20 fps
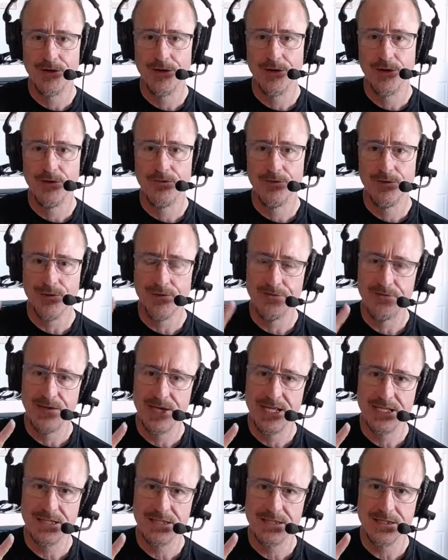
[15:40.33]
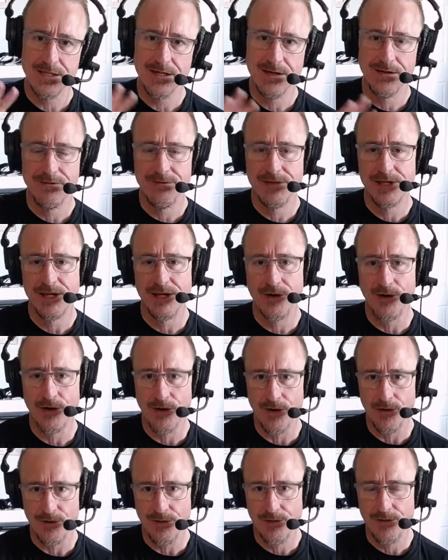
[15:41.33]
over the face of the
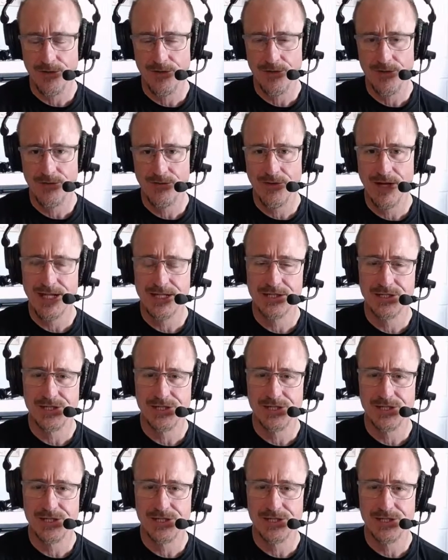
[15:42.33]
earth, right?